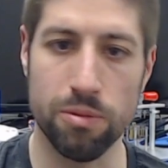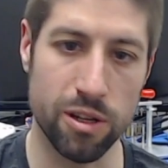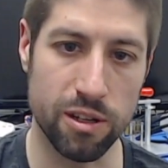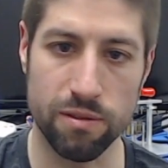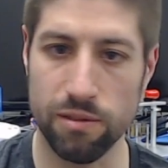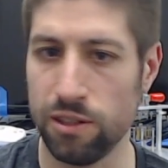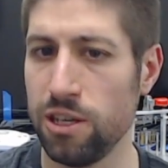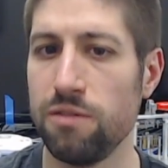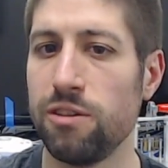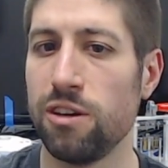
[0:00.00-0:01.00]
unplug a
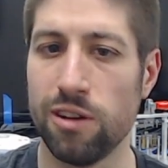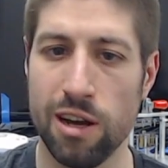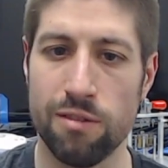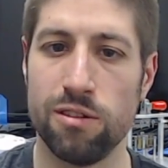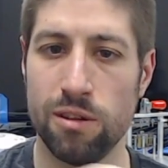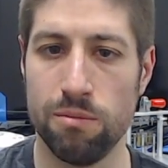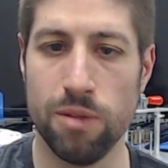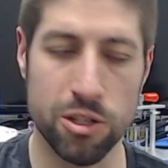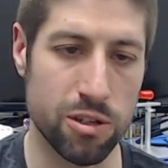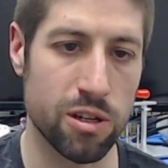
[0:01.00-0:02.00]
TV or whatever, and then
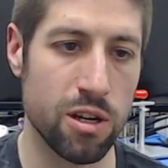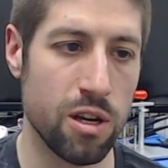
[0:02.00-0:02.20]
measure